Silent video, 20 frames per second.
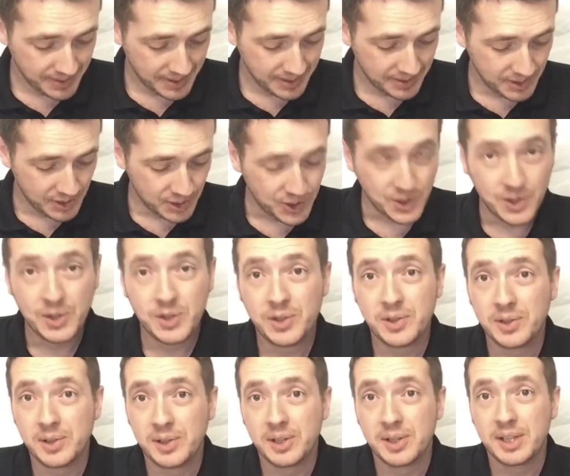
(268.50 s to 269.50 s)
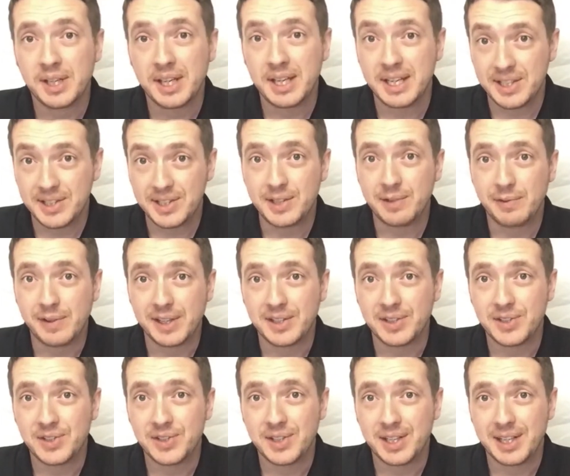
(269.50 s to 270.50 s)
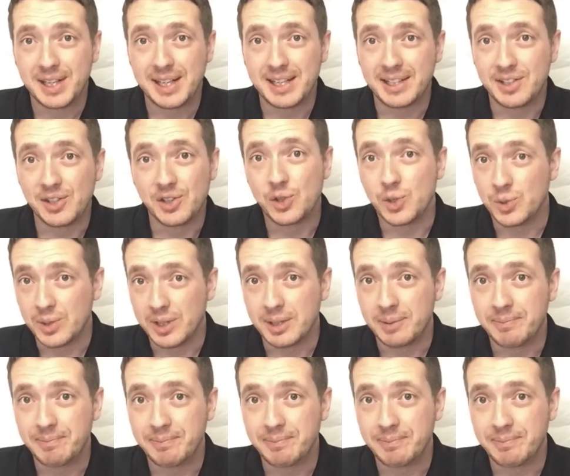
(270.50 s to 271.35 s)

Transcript: there's another easy fix I'd like to show you.